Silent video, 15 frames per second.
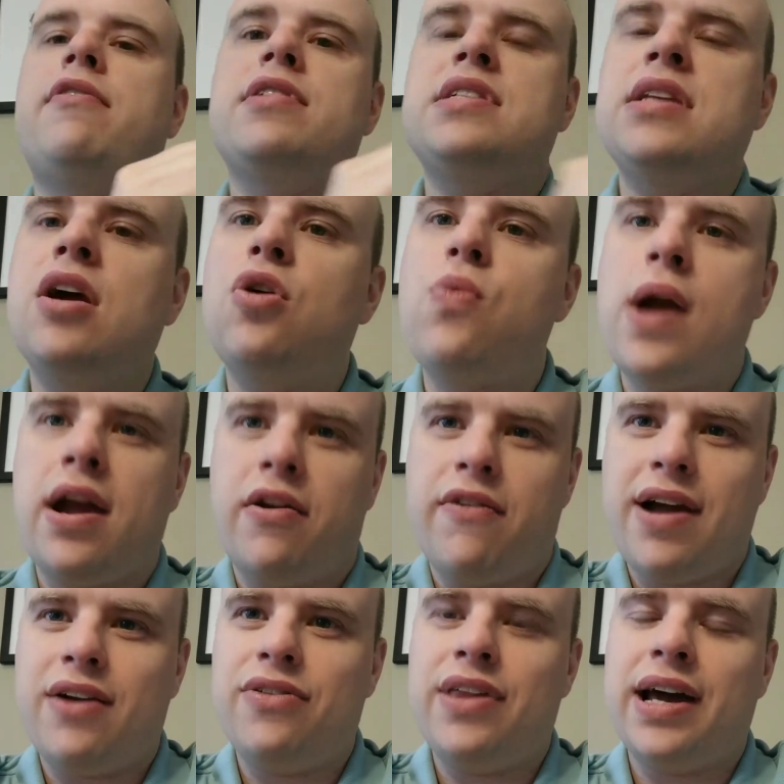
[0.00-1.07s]
There is no way
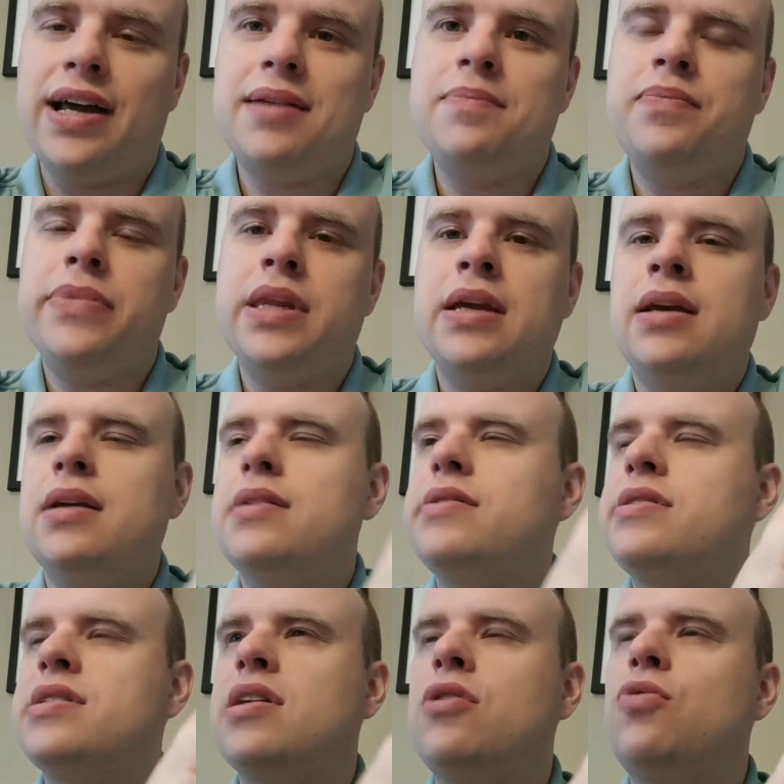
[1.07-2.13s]
around that.
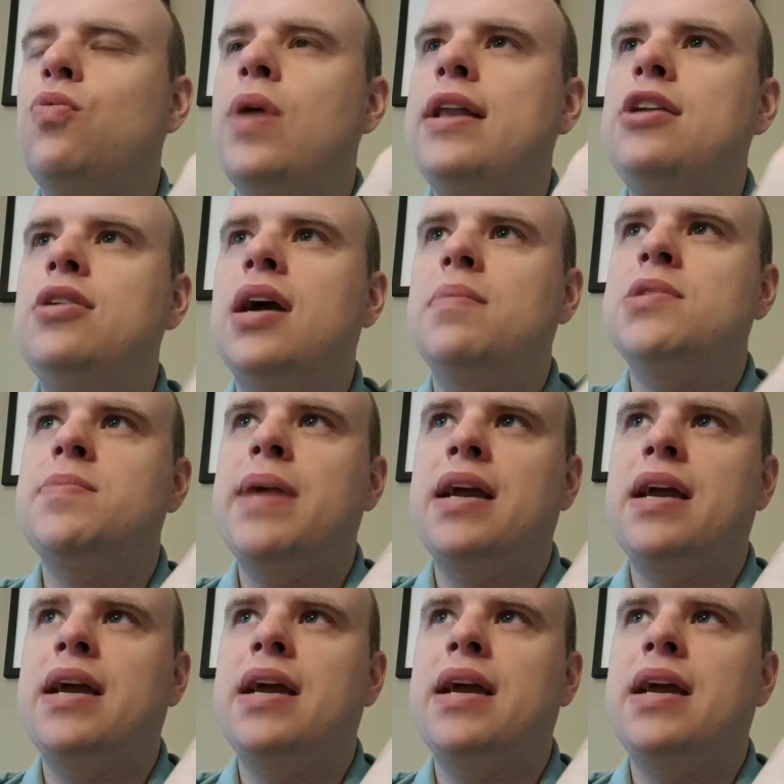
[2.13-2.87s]
So when you come